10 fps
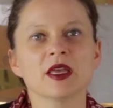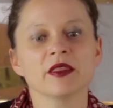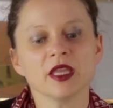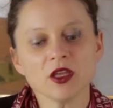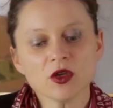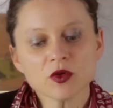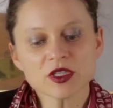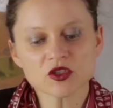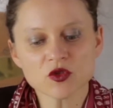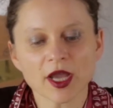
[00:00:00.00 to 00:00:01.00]
The EU
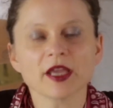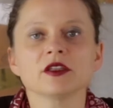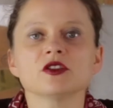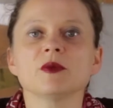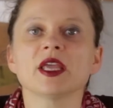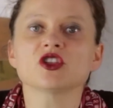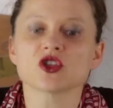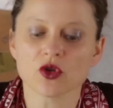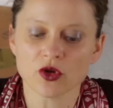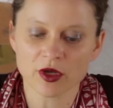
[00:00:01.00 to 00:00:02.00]
is trying to make
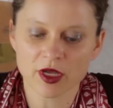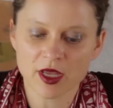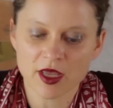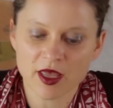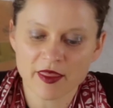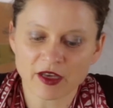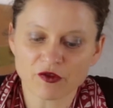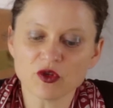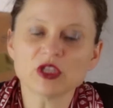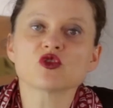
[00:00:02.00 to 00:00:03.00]
sure that
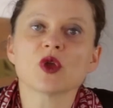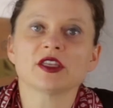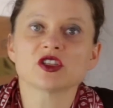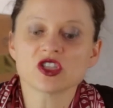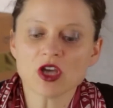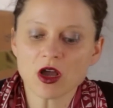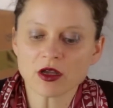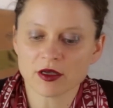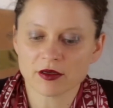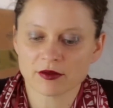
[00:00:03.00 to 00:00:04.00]
free trade
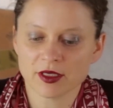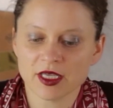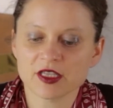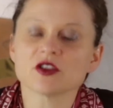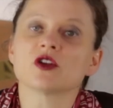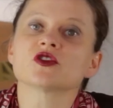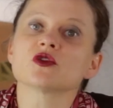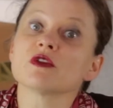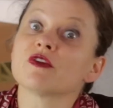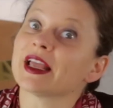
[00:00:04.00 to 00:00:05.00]
talk is
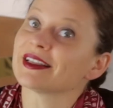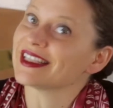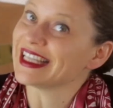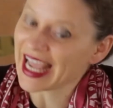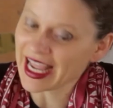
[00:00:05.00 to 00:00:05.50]
also reflected in